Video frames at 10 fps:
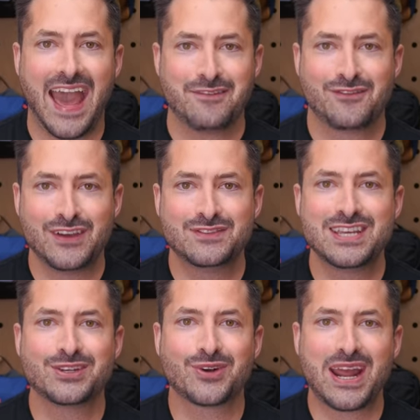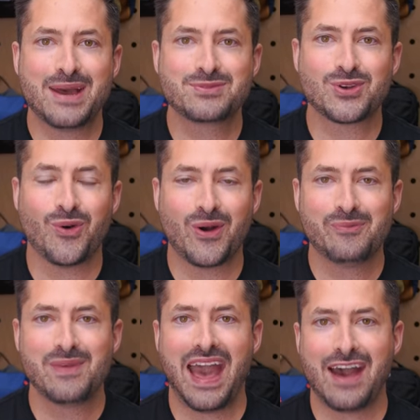At 15 grams
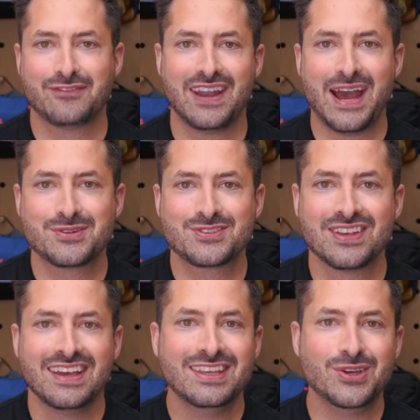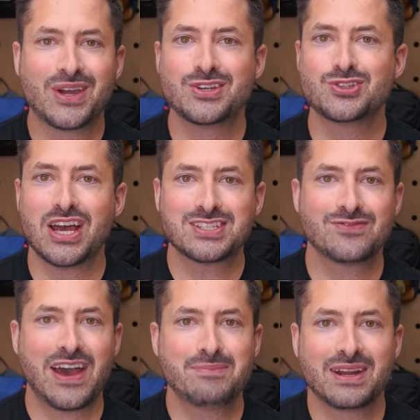or half an ounce, you can
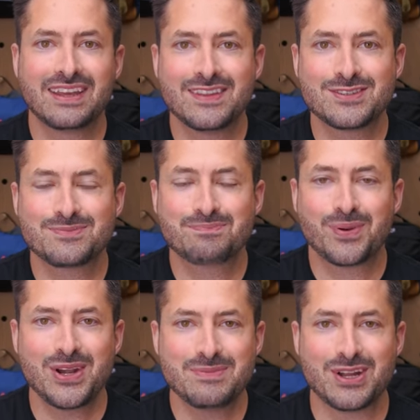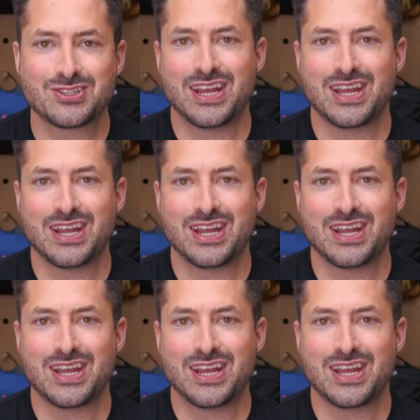justify bringing this pretty much